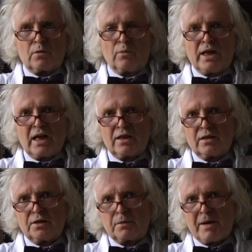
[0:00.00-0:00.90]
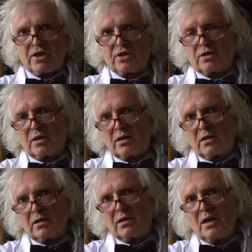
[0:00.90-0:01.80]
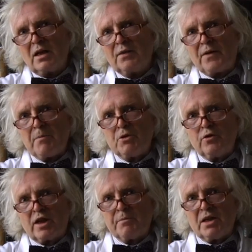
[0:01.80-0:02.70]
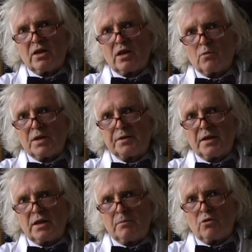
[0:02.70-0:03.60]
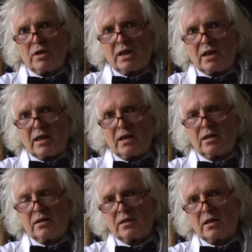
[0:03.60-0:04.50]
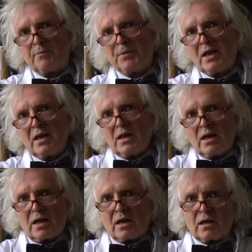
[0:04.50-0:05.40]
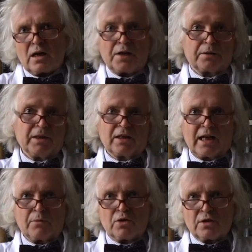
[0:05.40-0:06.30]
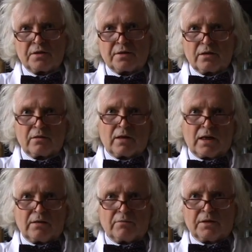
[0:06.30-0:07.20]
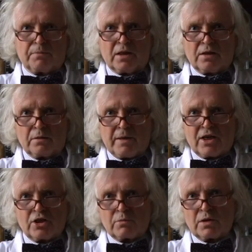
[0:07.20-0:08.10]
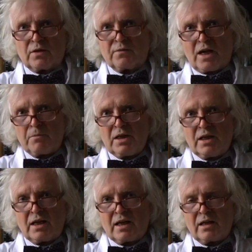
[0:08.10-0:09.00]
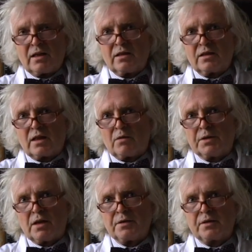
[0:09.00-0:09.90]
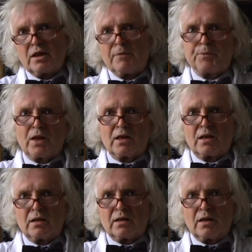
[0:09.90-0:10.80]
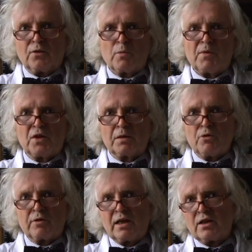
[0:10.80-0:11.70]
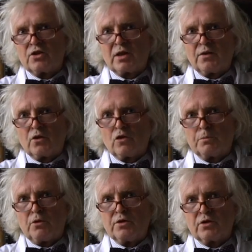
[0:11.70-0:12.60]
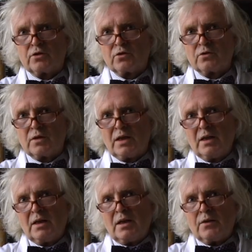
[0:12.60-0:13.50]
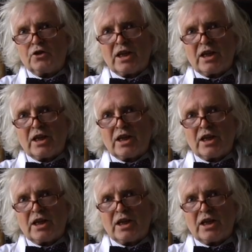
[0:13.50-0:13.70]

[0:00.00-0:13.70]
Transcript: We had a Spanish family who came in here one Sunday morning, and I speak languages, so I was speaking Spanish with the family, and I was asking them if they spoke English, and they all pointed to the